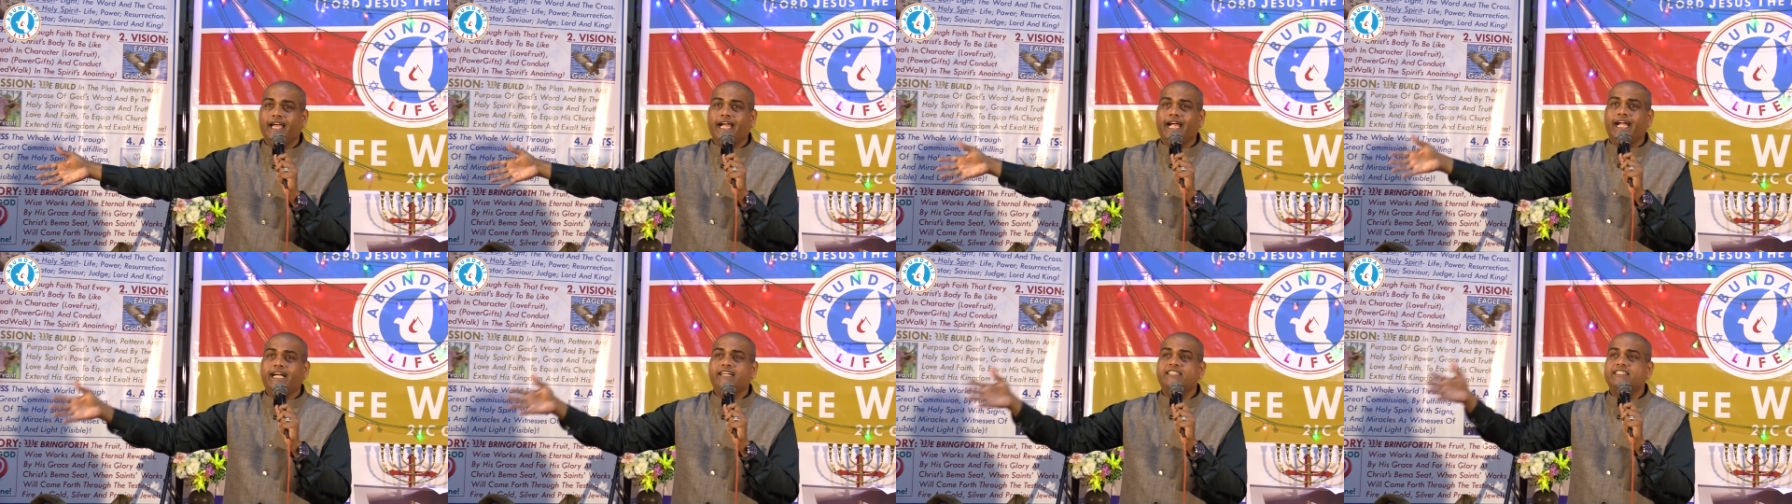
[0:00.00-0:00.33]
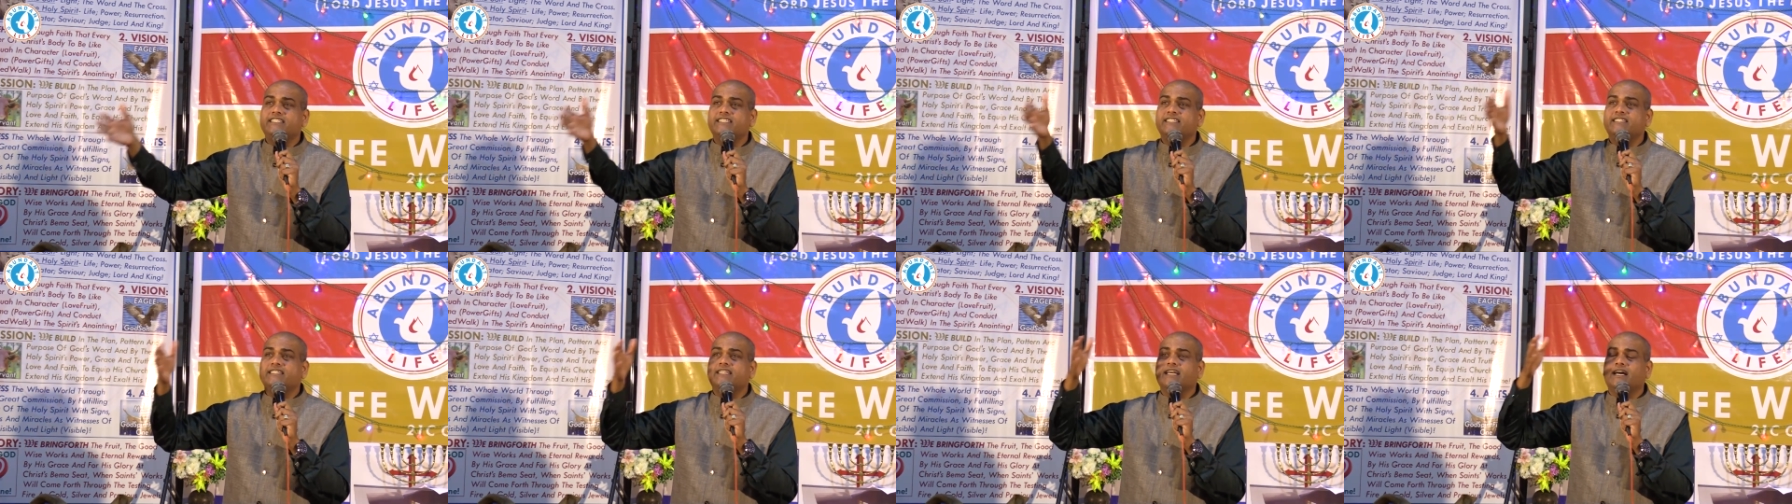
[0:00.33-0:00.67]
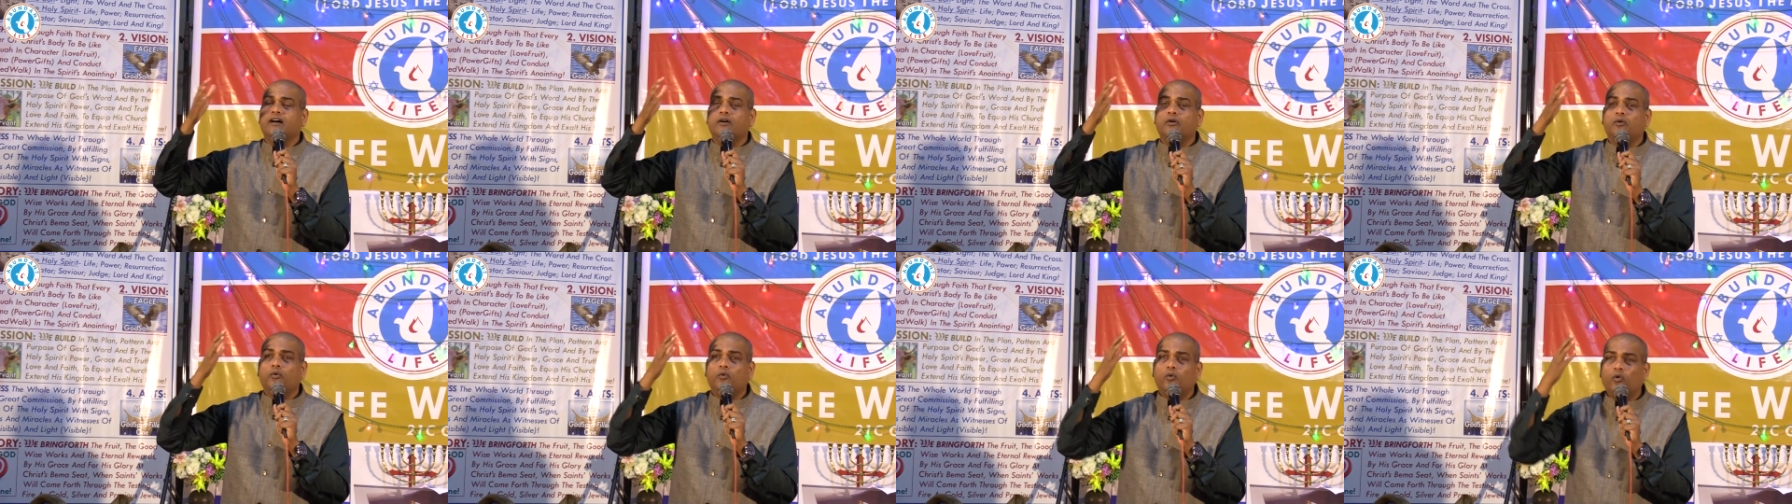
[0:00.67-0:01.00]
It's
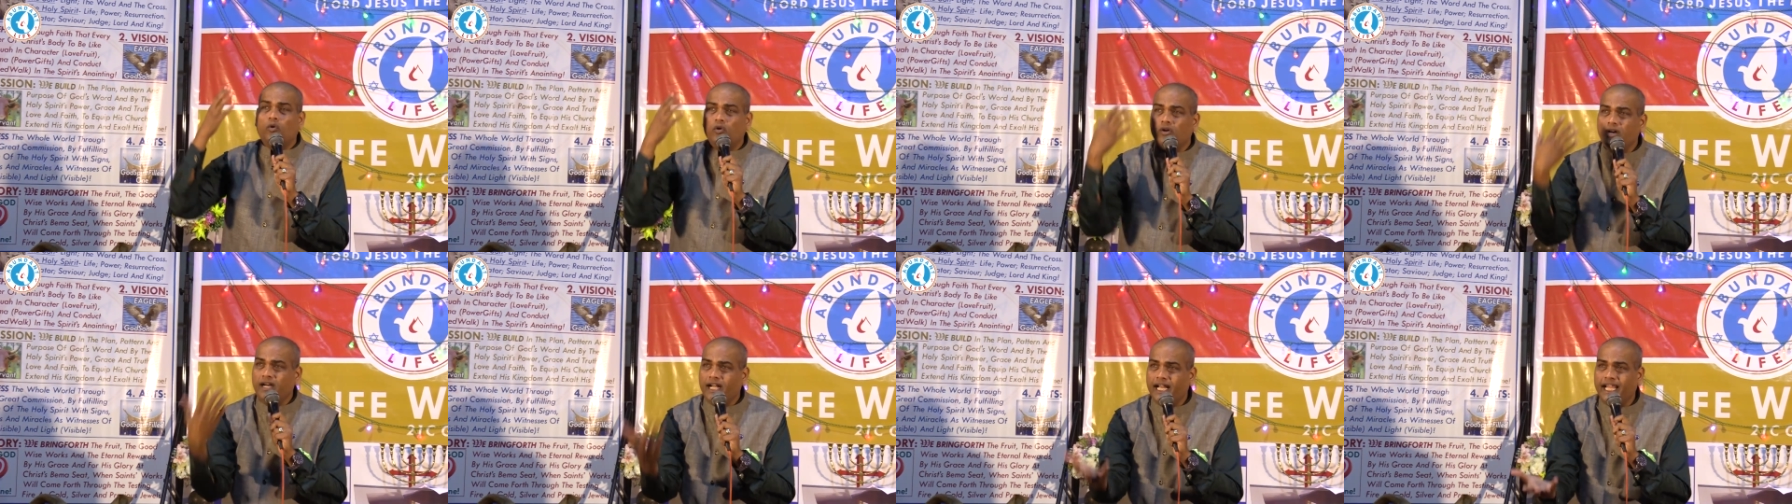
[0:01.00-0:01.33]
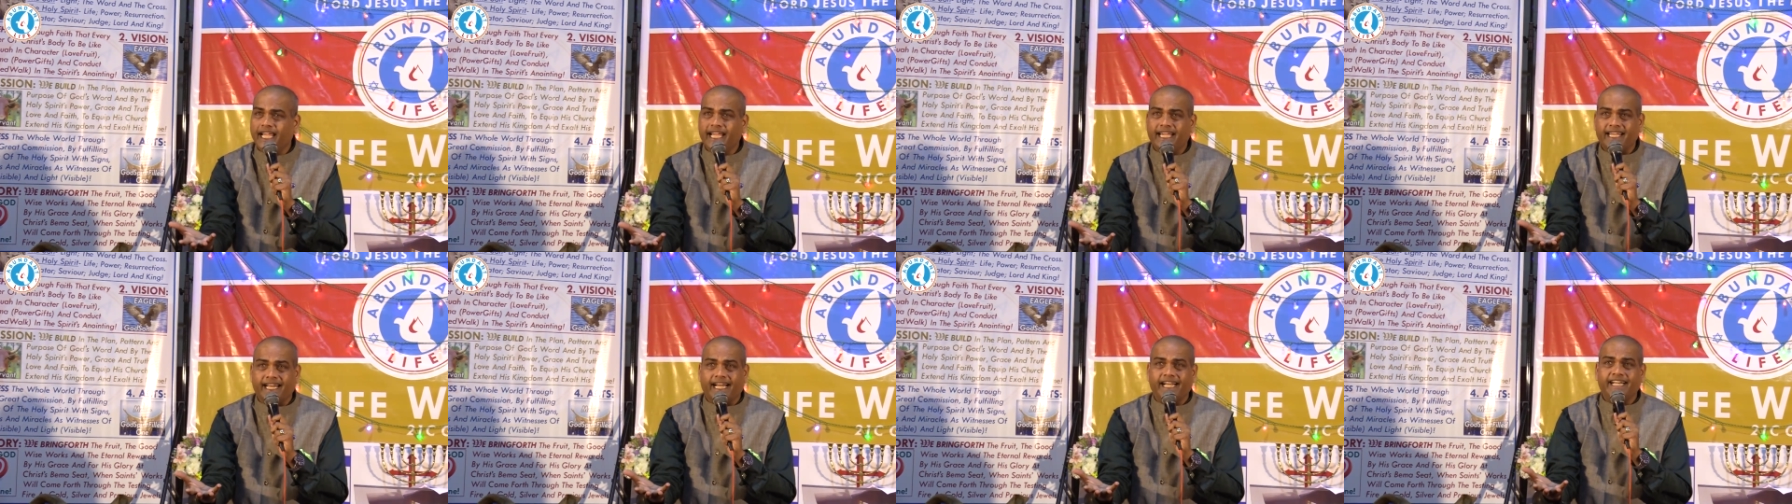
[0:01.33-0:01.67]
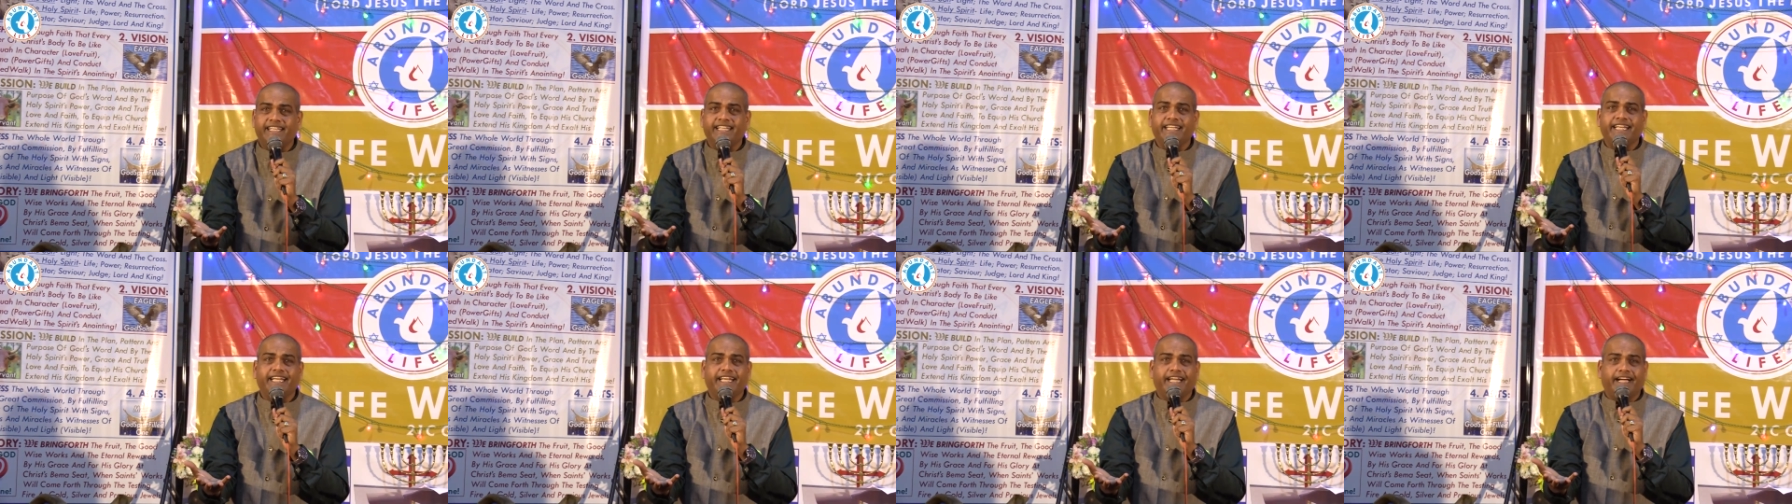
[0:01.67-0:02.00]
the only
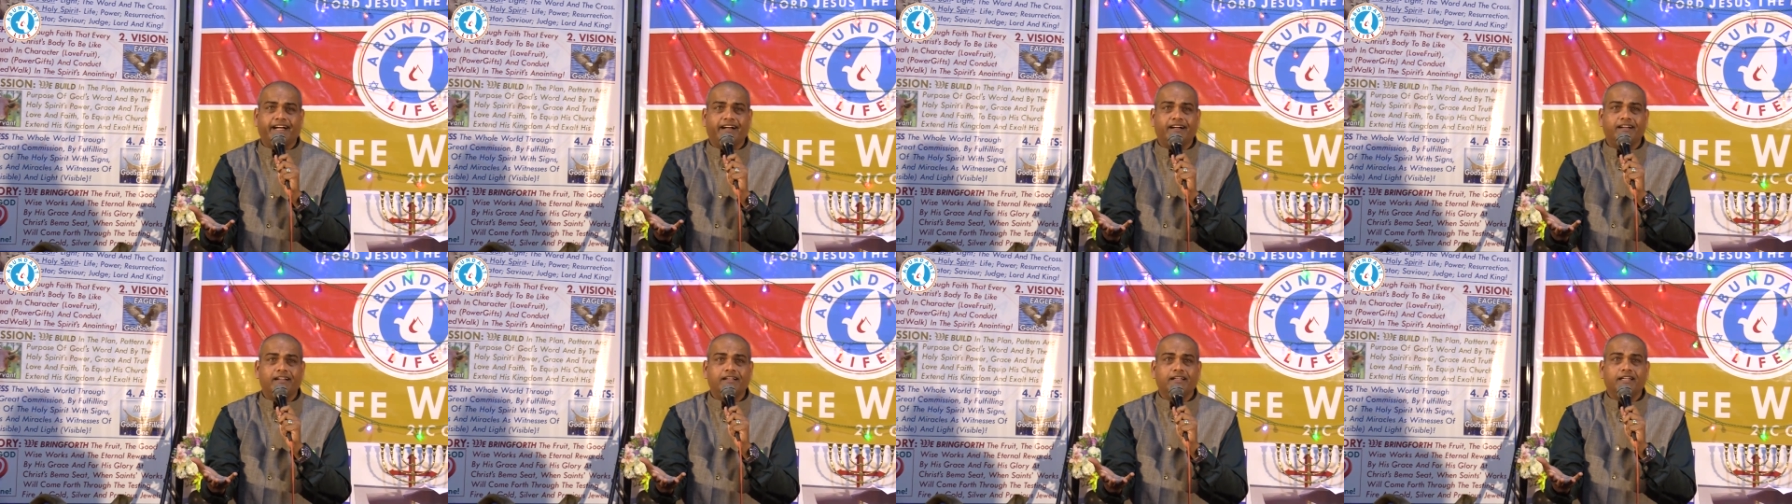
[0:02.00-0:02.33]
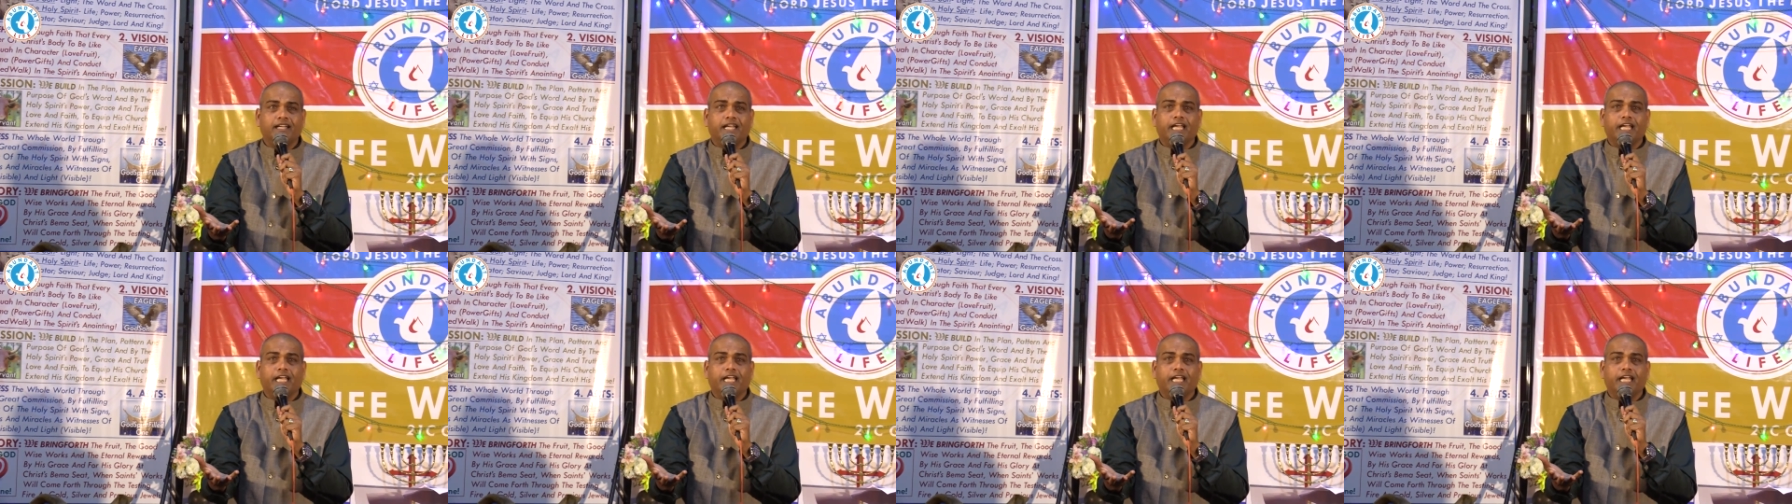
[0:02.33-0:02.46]
criteria.